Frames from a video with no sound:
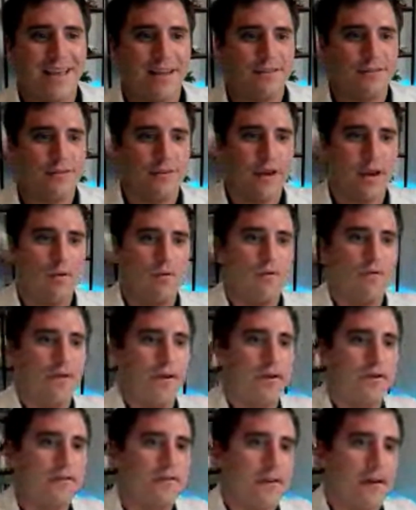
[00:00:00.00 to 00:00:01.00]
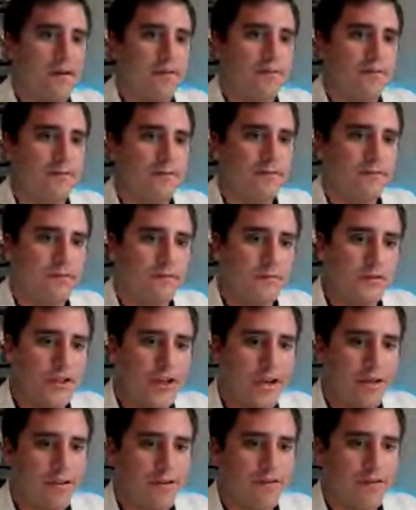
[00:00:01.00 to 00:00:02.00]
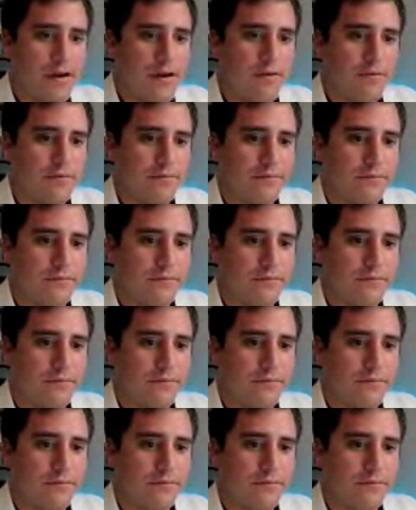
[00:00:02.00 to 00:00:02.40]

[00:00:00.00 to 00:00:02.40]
It's okay. We'll figure this out. Check this out.